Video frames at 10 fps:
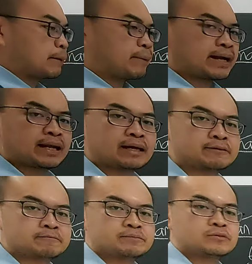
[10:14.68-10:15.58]
tak
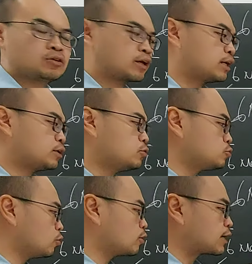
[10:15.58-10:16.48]
payahlah. Okay, you
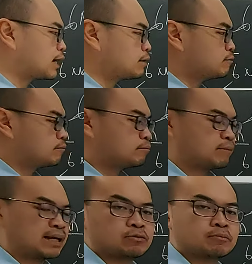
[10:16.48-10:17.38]
dua orang
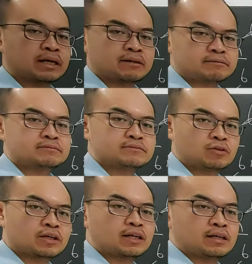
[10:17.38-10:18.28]
balik rumah.
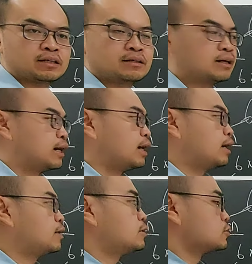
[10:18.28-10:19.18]
Okay nak?
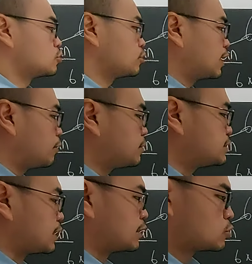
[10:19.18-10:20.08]
So now means
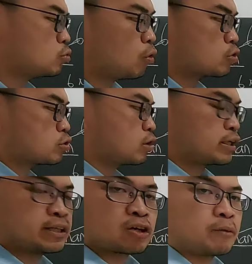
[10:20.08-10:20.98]
that the two also not
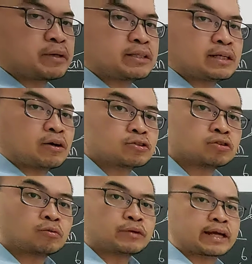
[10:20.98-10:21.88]
in the committee.
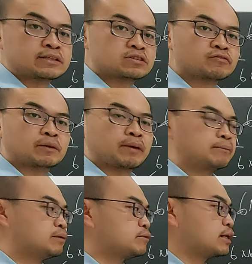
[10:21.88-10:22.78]
Also we can solve the
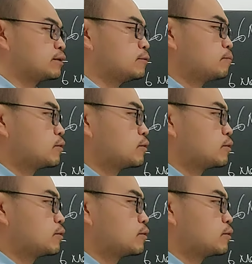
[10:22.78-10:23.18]
problem, right?